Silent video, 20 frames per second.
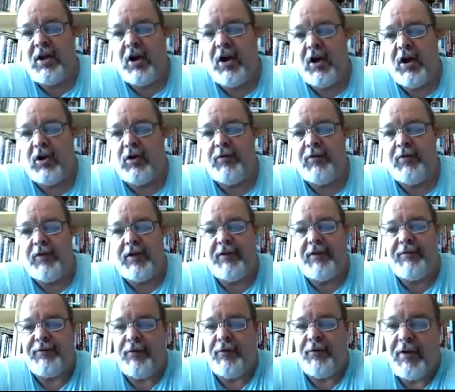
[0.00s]
all over the
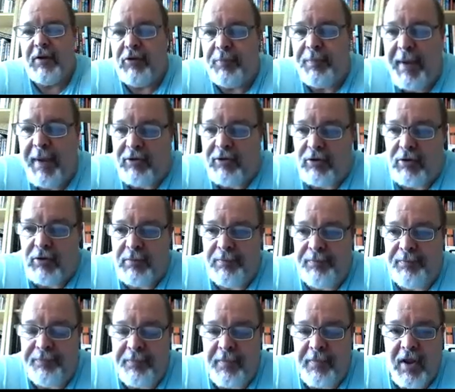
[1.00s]
infrared
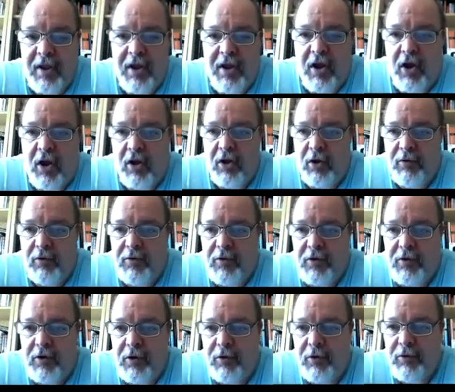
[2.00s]
spectrum and all over
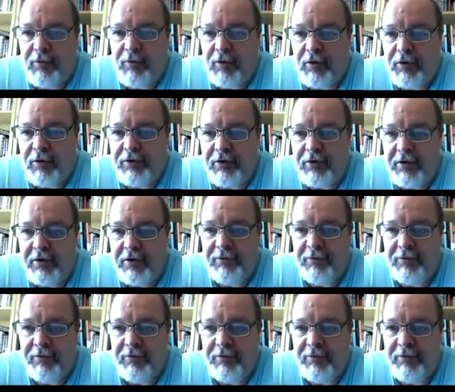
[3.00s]
the universe,